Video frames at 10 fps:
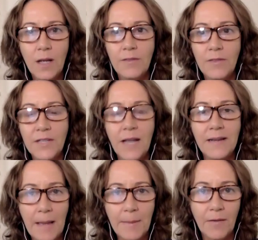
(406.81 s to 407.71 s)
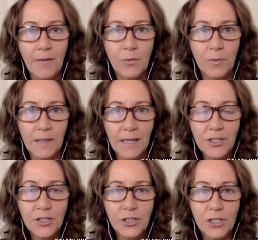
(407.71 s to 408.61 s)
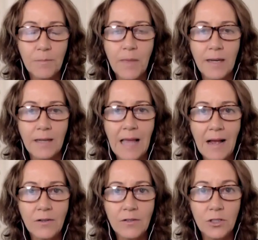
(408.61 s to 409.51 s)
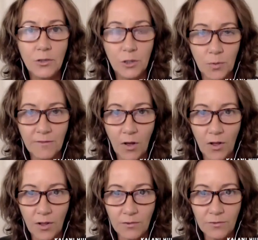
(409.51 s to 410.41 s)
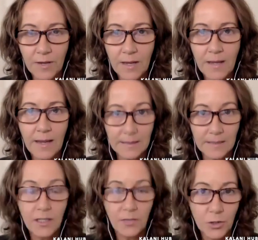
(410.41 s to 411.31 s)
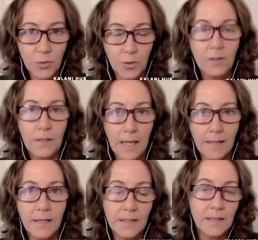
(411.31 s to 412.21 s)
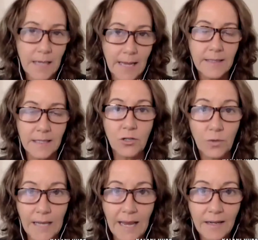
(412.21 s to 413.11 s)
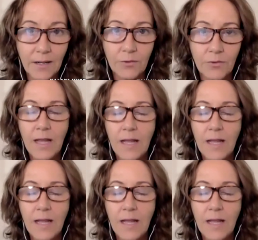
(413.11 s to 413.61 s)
the dynamic of the relationship that allows you to evolve as an individual and in this case as a creative.